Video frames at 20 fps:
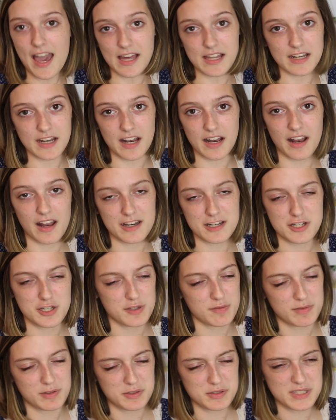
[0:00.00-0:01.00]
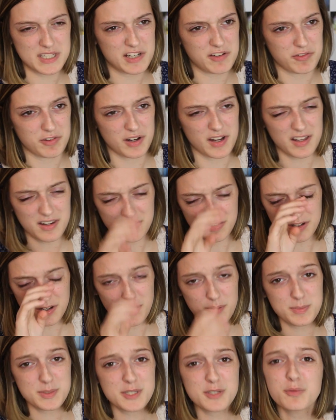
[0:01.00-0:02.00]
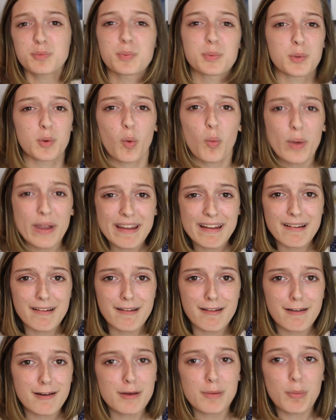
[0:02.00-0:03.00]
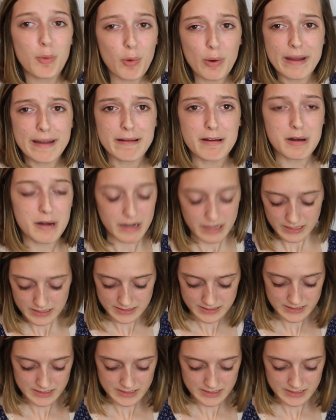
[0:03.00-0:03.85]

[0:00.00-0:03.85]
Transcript: And then I just feel safer. I don't know, I'm super weird, I'm weird.